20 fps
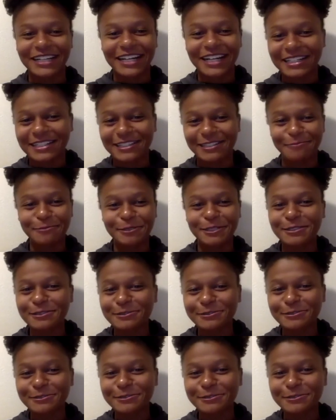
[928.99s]
academic
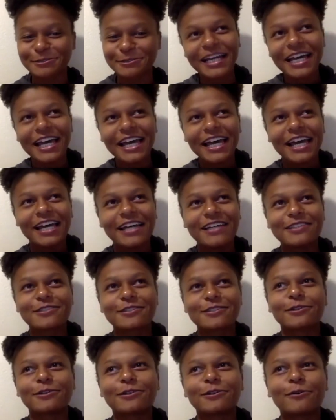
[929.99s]
school, and
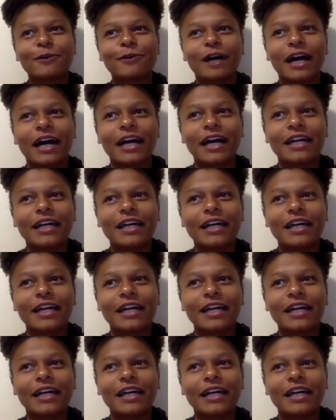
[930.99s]
so I